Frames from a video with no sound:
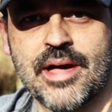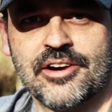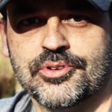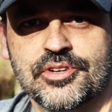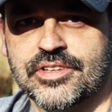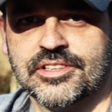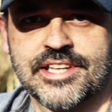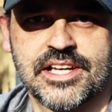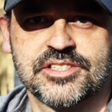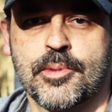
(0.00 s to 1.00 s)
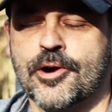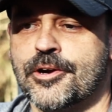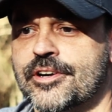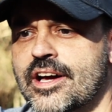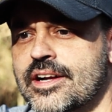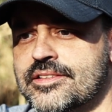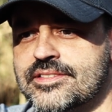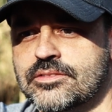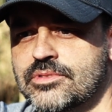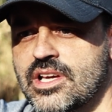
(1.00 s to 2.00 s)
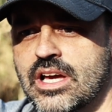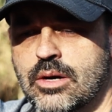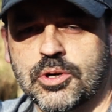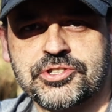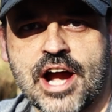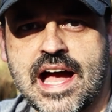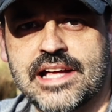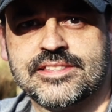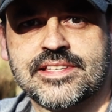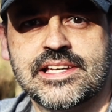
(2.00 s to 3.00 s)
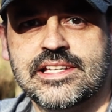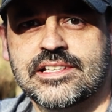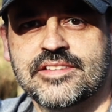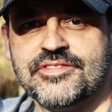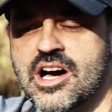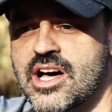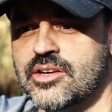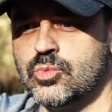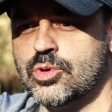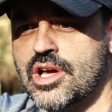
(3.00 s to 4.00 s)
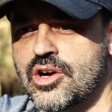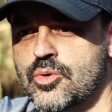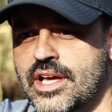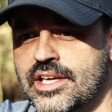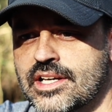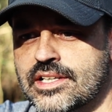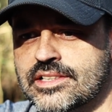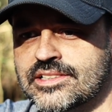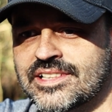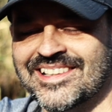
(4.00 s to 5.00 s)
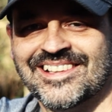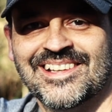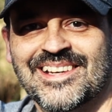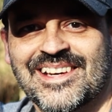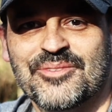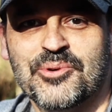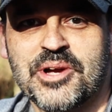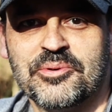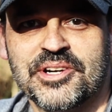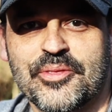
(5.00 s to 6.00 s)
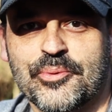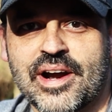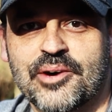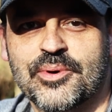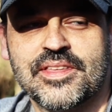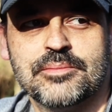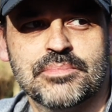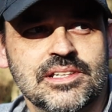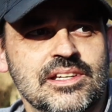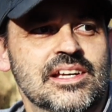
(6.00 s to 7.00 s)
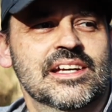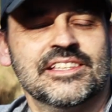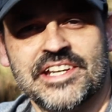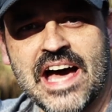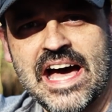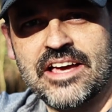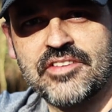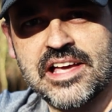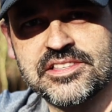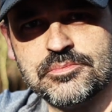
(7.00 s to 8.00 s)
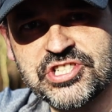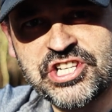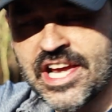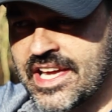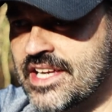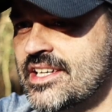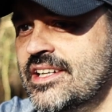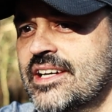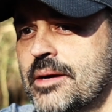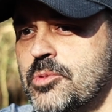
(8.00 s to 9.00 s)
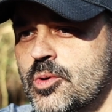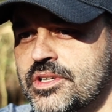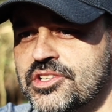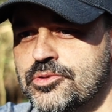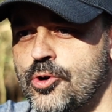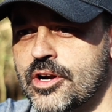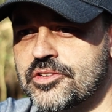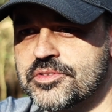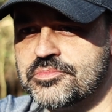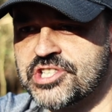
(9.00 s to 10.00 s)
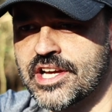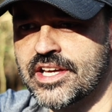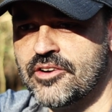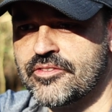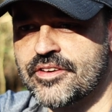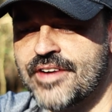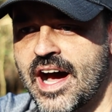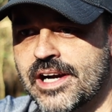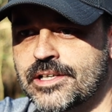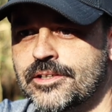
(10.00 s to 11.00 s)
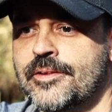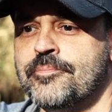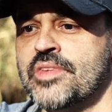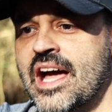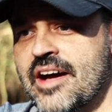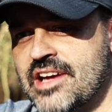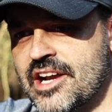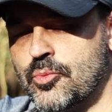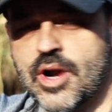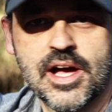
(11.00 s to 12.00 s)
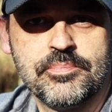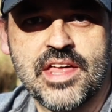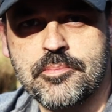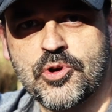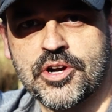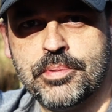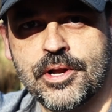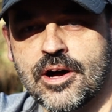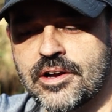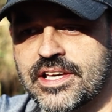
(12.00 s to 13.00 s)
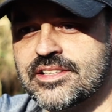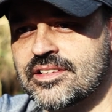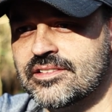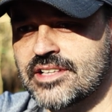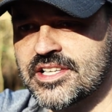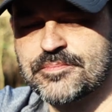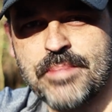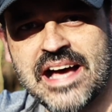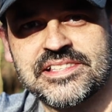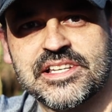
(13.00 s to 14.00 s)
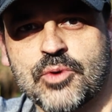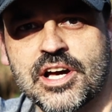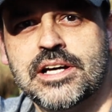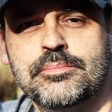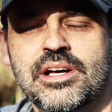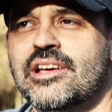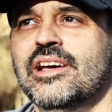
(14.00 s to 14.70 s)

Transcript: I don't know if it'll take a spark or not, so we'll try it and see. If not, we'll go we'll go another route with it. But tonight I've got some chicken. I'm going to grill some chicken over the fire. I've got a rub that I'm going to put on it, a spicy rub.